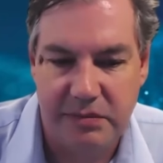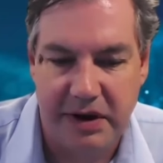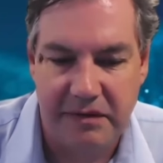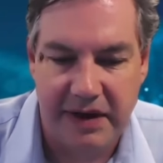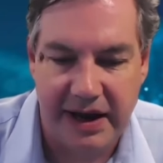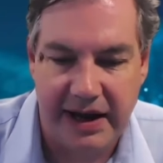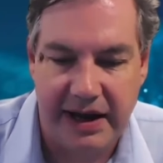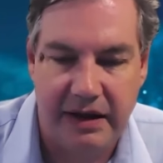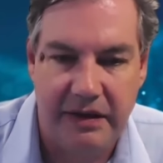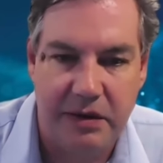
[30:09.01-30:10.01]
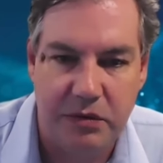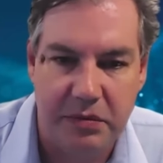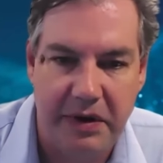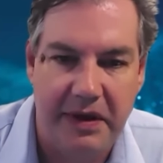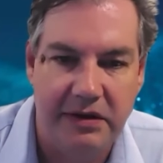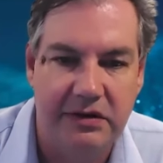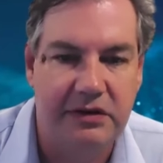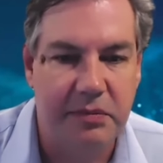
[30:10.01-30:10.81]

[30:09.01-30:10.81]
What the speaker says: but if they are, there will be things that